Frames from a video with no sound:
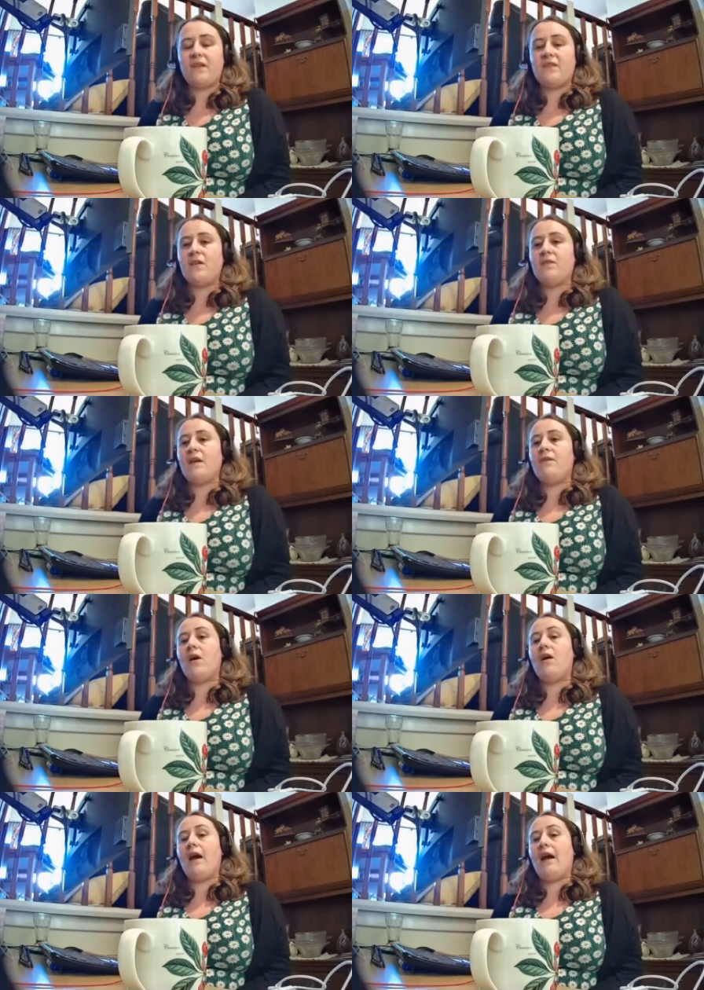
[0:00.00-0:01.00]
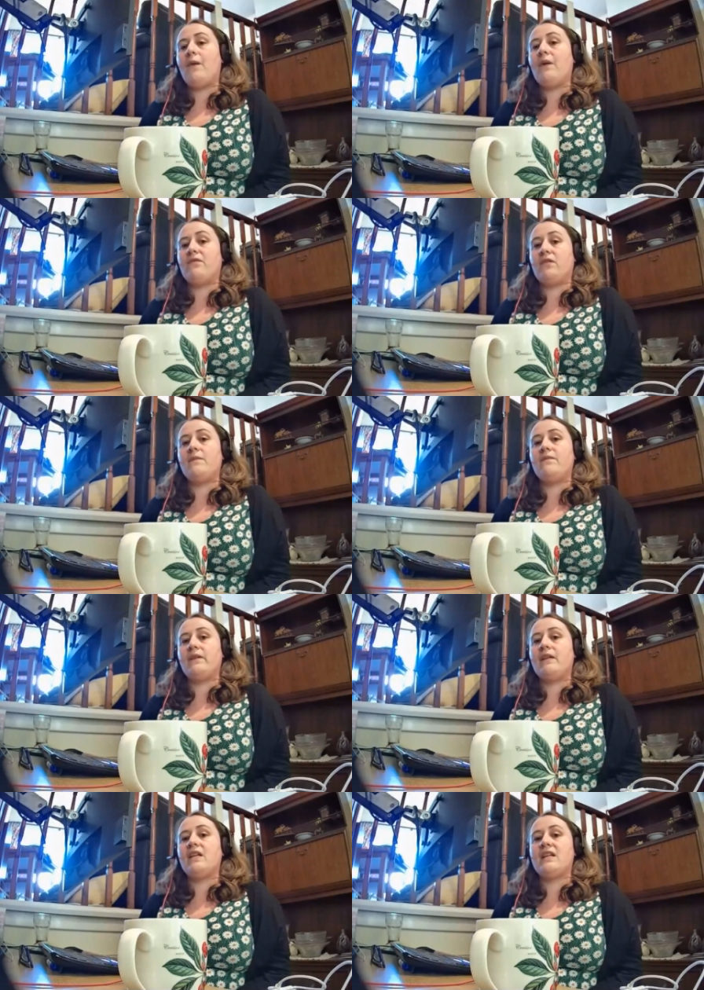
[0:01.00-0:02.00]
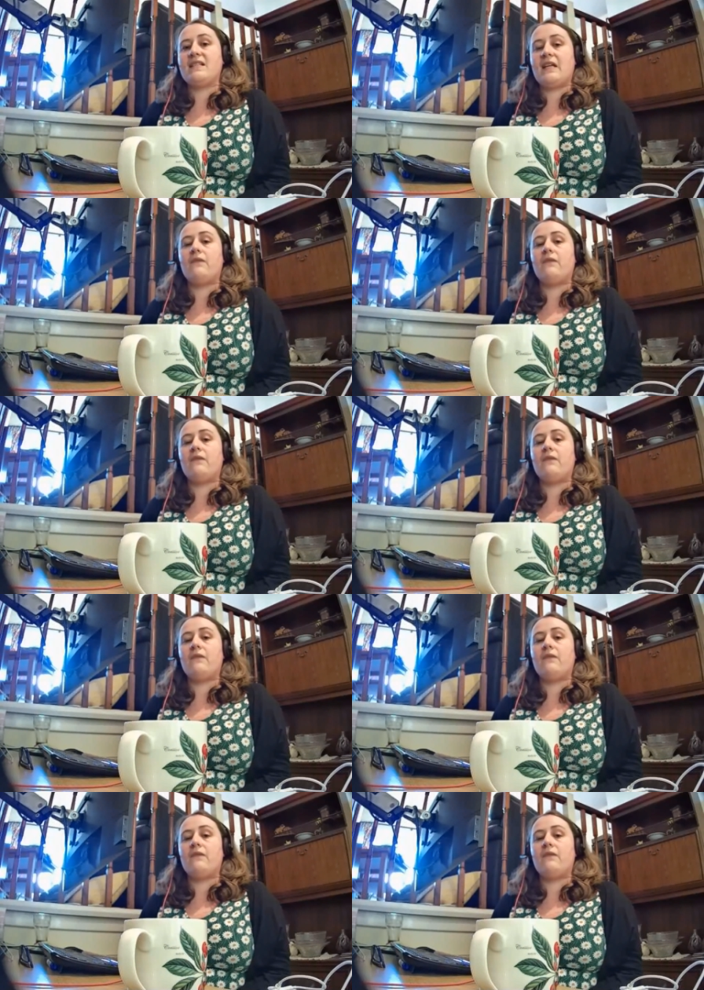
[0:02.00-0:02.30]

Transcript: So there are, however, I'm very lucky to